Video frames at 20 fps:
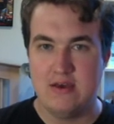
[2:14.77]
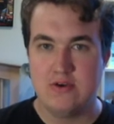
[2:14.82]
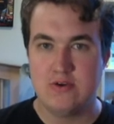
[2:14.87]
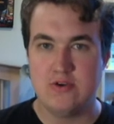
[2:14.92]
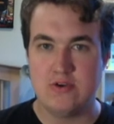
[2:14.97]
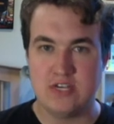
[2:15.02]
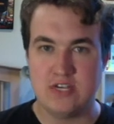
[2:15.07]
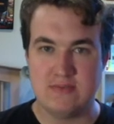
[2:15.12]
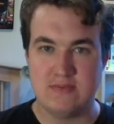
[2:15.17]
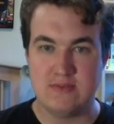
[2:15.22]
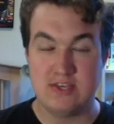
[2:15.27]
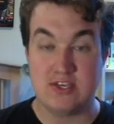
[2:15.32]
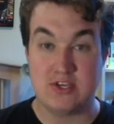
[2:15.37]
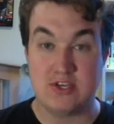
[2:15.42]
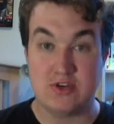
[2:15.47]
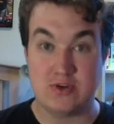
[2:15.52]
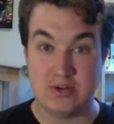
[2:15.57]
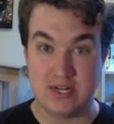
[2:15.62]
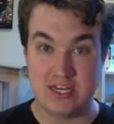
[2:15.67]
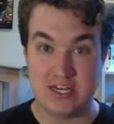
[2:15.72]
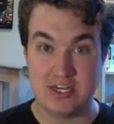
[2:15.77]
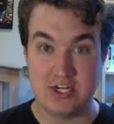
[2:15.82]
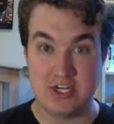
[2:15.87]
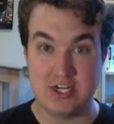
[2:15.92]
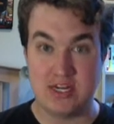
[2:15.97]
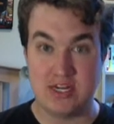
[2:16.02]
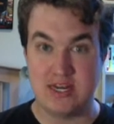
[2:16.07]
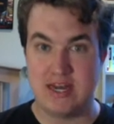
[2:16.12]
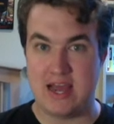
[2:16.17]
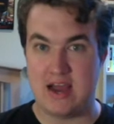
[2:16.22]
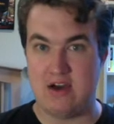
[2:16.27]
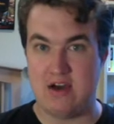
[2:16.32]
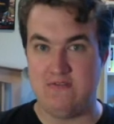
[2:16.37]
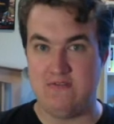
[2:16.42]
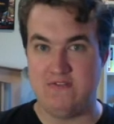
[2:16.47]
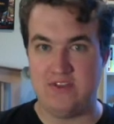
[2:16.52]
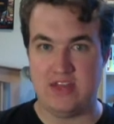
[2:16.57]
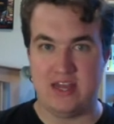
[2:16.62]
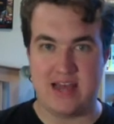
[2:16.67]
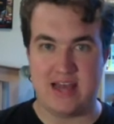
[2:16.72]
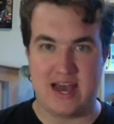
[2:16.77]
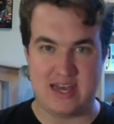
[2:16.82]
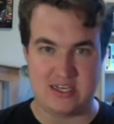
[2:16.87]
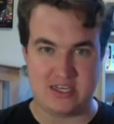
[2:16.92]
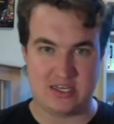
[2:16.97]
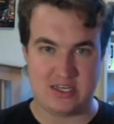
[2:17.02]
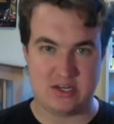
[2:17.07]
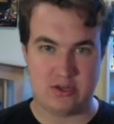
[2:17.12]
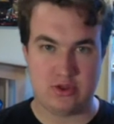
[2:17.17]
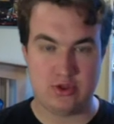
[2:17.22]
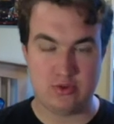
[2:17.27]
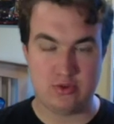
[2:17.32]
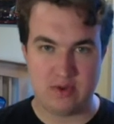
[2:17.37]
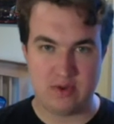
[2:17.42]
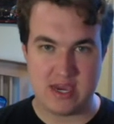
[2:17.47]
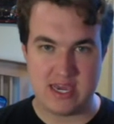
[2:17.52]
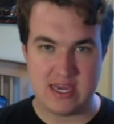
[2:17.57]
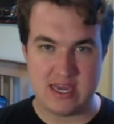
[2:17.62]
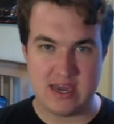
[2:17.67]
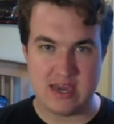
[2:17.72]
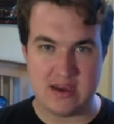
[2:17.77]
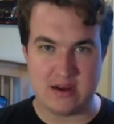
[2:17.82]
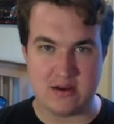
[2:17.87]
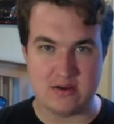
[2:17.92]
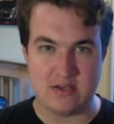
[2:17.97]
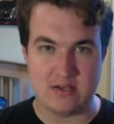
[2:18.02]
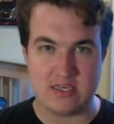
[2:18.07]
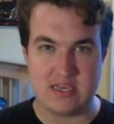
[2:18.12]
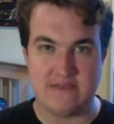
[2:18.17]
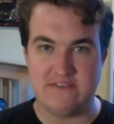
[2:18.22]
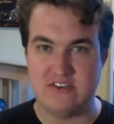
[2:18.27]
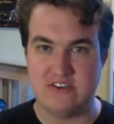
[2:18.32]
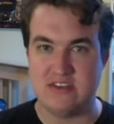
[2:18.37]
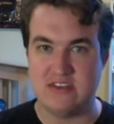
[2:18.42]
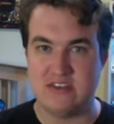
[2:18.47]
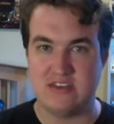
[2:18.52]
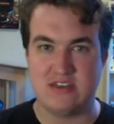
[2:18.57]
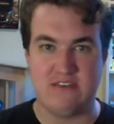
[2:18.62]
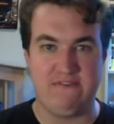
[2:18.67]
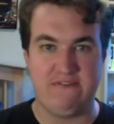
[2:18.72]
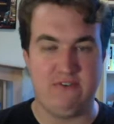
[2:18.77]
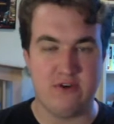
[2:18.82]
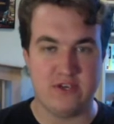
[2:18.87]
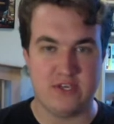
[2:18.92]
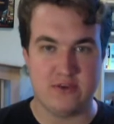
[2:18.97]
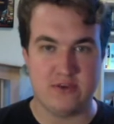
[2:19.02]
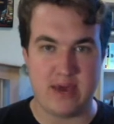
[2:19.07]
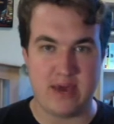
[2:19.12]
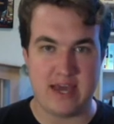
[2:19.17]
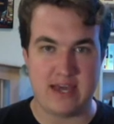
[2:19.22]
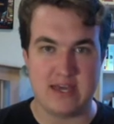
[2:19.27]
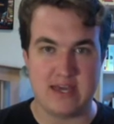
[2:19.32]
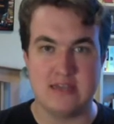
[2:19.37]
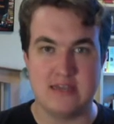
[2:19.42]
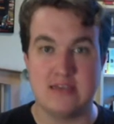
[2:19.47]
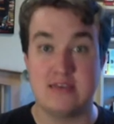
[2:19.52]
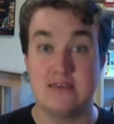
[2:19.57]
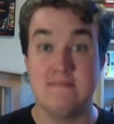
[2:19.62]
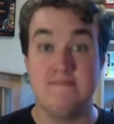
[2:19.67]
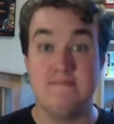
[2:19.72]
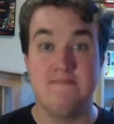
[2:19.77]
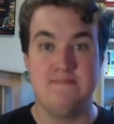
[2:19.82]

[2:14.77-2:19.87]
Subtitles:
Christmas tradition now for the last 3 years, ever since The Force Awakens,